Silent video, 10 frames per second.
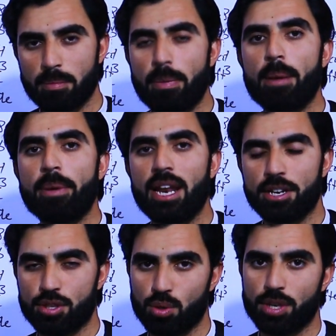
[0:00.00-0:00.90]
by
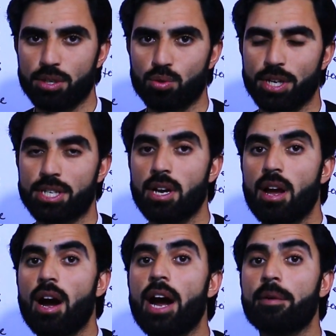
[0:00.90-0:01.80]
balance you can do it
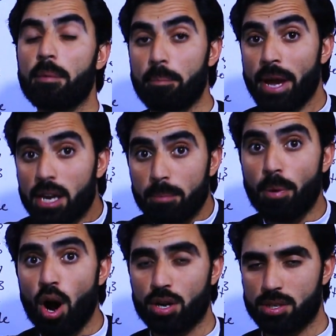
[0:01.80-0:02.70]
or make a
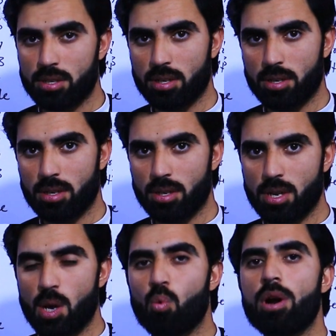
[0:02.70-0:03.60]
box
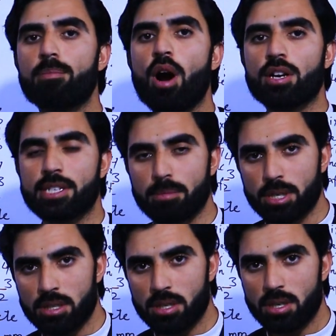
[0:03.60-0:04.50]
one box
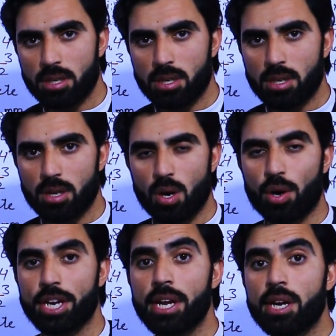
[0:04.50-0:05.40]
cement
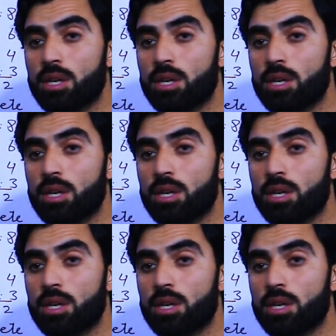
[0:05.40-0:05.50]
okay